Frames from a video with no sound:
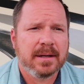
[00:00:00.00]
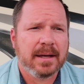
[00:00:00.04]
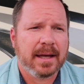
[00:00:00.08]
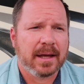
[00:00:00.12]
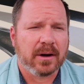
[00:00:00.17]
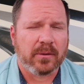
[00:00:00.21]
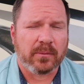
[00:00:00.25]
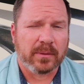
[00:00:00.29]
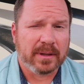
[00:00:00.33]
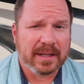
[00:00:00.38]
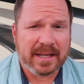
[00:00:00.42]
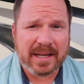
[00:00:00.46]
I
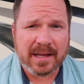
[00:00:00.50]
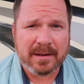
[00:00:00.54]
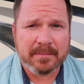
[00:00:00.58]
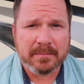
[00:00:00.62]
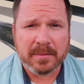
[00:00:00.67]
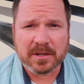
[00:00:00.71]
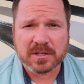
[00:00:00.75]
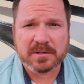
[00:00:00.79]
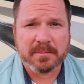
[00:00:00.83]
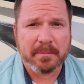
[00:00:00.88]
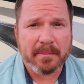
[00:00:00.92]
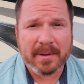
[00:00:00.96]
don't really get
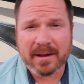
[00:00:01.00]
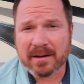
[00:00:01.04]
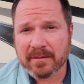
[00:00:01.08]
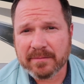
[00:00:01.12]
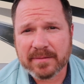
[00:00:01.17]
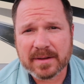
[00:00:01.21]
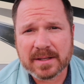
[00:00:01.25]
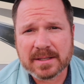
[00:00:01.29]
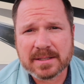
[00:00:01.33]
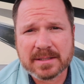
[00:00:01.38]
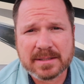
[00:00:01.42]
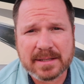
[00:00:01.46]
much
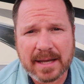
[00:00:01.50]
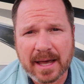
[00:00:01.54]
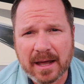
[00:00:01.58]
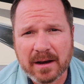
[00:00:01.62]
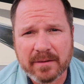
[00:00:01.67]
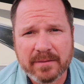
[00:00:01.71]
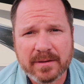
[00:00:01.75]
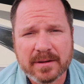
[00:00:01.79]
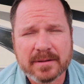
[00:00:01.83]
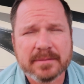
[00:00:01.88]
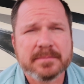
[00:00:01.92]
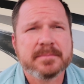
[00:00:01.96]
benefits out
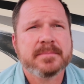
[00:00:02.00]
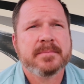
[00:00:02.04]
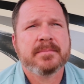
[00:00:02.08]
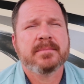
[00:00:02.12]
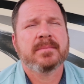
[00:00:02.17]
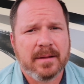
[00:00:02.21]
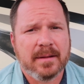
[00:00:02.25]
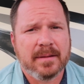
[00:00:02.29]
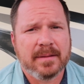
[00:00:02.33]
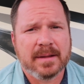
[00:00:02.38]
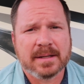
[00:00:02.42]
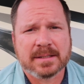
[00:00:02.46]
of it.
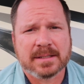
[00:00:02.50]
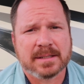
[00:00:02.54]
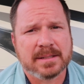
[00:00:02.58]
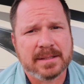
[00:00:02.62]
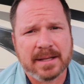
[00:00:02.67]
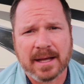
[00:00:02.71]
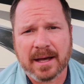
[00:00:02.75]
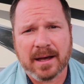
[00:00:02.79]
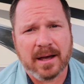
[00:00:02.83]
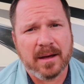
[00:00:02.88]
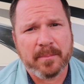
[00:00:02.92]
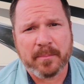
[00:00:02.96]
This is
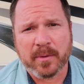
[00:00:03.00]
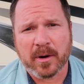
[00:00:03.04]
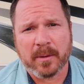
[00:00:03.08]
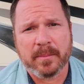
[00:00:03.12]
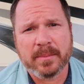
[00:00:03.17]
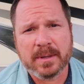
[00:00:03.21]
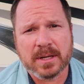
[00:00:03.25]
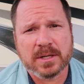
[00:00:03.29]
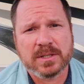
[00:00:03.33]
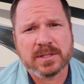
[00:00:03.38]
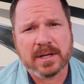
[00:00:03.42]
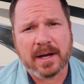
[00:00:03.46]
not a
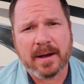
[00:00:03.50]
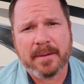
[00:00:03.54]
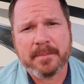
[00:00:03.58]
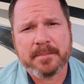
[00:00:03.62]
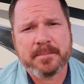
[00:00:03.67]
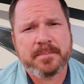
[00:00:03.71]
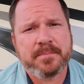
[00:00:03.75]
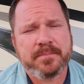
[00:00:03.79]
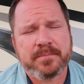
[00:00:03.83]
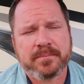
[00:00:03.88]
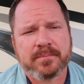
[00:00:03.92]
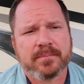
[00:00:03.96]
permanent job.
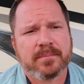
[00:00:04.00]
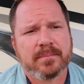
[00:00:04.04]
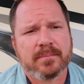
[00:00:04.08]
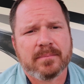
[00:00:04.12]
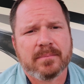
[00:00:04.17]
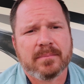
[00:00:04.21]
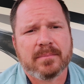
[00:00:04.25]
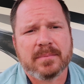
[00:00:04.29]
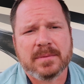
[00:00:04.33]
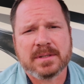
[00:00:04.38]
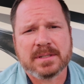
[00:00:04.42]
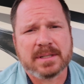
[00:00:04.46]

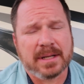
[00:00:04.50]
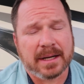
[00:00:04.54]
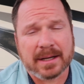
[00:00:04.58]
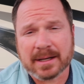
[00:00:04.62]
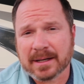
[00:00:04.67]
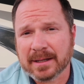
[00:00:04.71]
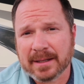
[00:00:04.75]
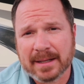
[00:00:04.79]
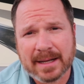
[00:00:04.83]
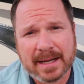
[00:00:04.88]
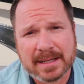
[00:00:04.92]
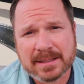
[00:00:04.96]
It's not
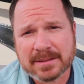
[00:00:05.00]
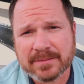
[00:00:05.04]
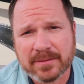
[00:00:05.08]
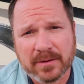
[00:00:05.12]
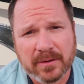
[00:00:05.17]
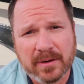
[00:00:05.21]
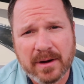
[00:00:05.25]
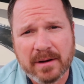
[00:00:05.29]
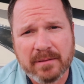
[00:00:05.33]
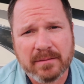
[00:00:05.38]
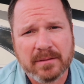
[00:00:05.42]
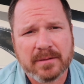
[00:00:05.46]
gonna last
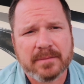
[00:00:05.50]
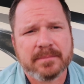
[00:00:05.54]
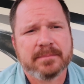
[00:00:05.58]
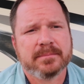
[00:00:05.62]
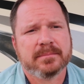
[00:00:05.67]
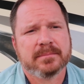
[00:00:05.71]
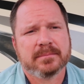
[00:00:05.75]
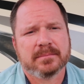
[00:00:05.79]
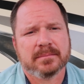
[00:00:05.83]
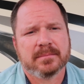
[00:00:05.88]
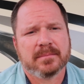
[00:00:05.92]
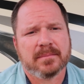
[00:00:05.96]
forever.
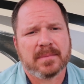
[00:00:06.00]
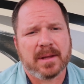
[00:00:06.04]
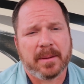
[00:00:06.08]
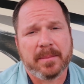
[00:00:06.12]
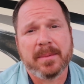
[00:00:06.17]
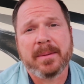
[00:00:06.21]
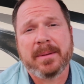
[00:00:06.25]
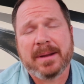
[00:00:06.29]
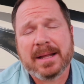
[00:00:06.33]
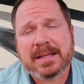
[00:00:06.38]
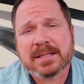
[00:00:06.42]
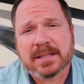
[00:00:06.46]
I
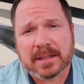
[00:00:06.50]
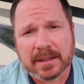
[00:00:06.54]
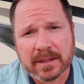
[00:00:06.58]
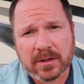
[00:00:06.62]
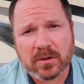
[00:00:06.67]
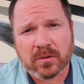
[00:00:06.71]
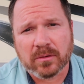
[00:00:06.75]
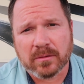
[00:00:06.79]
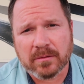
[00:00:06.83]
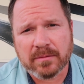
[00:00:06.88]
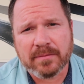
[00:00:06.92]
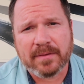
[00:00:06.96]
mean, it's a
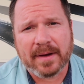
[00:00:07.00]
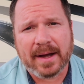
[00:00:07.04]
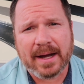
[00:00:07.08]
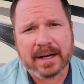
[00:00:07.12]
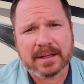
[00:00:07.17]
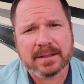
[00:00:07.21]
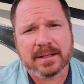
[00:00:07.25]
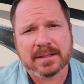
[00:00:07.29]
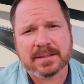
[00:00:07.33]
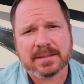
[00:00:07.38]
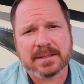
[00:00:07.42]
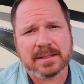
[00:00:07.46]
literal
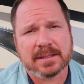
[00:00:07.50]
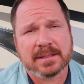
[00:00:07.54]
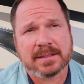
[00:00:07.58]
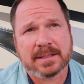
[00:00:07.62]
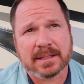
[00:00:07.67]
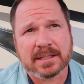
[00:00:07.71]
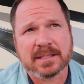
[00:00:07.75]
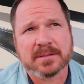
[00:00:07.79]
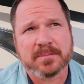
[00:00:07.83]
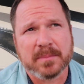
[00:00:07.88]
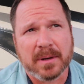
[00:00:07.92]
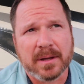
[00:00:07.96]
fact. It's a
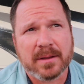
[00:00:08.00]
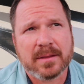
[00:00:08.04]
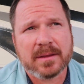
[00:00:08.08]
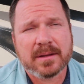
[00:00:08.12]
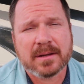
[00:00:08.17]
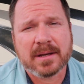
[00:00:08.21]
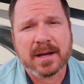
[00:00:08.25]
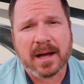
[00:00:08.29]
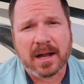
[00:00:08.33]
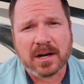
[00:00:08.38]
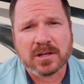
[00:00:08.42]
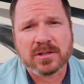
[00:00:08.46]
6-month
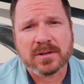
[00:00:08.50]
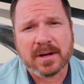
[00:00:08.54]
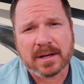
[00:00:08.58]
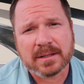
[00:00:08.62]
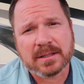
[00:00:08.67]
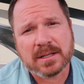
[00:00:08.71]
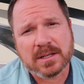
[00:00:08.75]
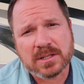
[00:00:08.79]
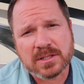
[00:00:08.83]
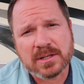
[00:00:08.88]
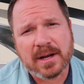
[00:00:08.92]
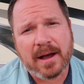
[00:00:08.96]

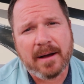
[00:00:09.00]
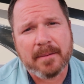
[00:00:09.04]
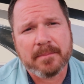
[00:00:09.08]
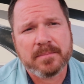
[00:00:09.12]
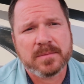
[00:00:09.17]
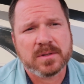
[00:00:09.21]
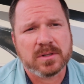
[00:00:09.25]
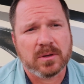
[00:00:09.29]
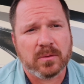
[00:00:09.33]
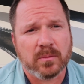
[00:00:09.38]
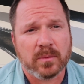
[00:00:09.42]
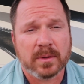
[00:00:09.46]
contracted job.
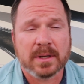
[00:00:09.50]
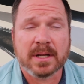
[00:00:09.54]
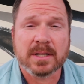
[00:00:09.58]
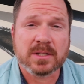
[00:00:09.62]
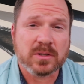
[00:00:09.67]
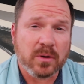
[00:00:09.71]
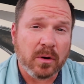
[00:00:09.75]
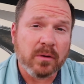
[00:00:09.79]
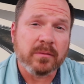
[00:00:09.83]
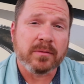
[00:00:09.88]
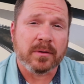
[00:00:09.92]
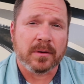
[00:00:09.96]
So when it's
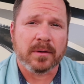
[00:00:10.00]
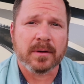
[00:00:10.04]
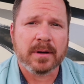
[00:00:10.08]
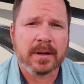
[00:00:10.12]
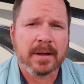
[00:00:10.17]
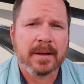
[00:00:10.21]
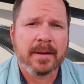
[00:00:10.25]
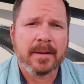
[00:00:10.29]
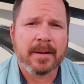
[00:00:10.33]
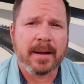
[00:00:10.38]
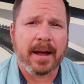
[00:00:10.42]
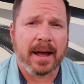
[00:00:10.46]
over,
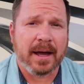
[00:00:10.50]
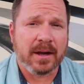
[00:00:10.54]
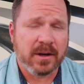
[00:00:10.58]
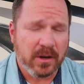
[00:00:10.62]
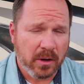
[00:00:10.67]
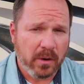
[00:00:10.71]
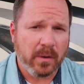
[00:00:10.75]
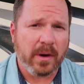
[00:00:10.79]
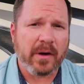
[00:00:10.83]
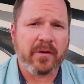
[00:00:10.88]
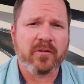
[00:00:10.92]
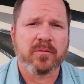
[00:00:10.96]
I
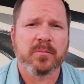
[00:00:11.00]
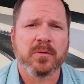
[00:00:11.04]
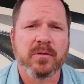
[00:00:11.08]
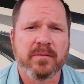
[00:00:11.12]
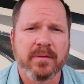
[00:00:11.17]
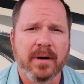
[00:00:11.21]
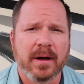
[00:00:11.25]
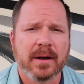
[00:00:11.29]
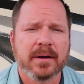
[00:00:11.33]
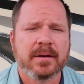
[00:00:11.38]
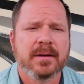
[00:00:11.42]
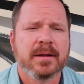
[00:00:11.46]
know I will
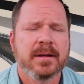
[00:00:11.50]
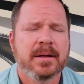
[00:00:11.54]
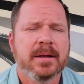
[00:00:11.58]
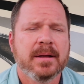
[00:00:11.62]
move on.